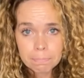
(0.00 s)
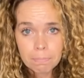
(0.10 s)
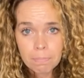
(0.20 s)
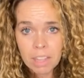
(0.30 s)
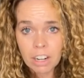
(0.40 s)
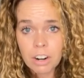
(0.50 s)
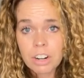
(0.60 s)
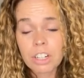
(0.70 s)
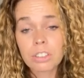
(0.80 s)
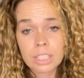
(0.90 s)
there are
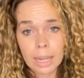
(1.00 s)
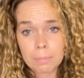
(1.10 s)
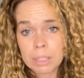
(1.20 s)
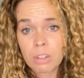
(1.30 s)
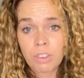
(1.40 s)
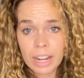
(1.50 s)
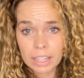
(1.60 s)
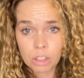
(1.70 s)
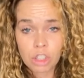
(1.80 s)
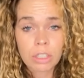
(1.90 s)
curl types that
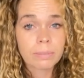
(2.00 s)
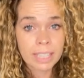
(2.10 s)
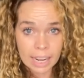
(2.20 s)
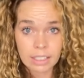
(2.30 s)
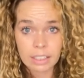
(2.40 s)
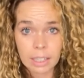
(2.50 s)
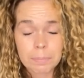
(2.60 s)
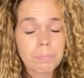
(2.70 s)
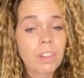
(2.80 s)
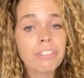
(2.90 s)
range, technically,
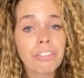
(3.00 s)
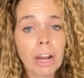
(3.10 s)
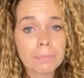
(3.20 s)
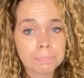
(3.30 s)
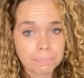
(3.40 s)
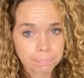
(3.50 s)
from